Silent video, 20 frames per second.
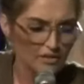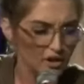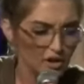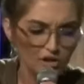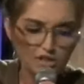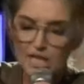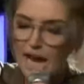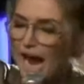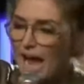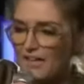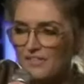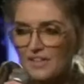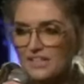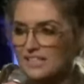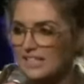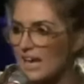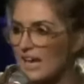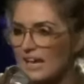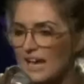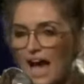you're tithing
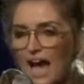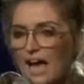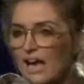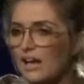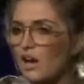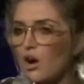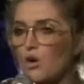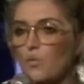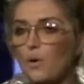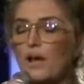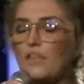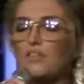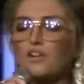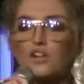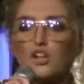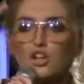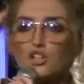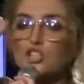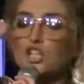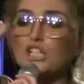tonight or whether
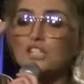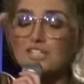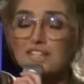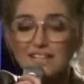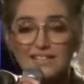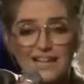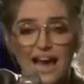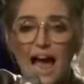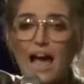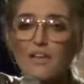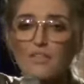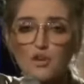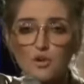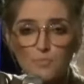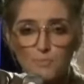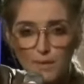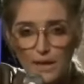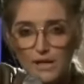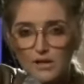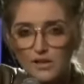you're just a tither,
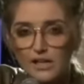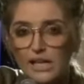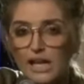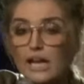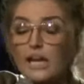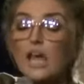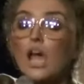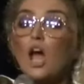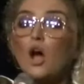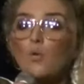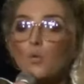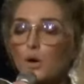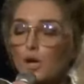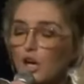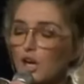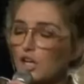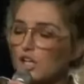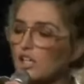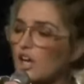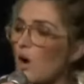period, we're
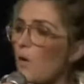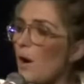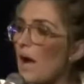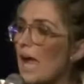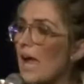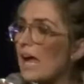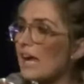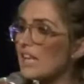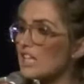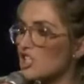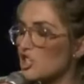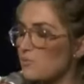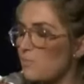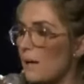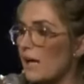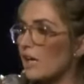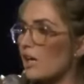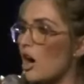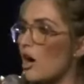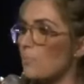going to go ahead and
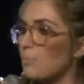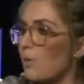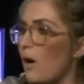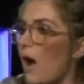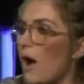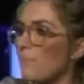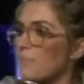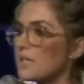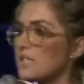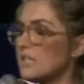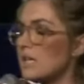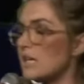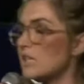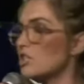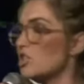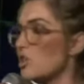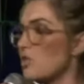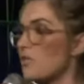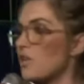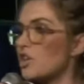speak our promise
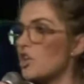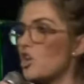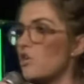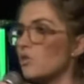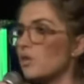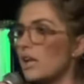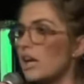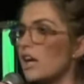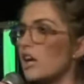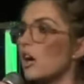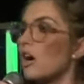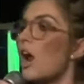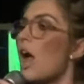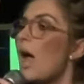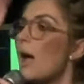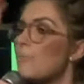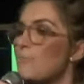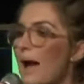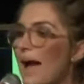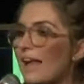into the new year.
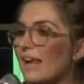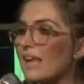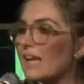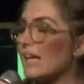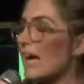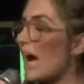Malachi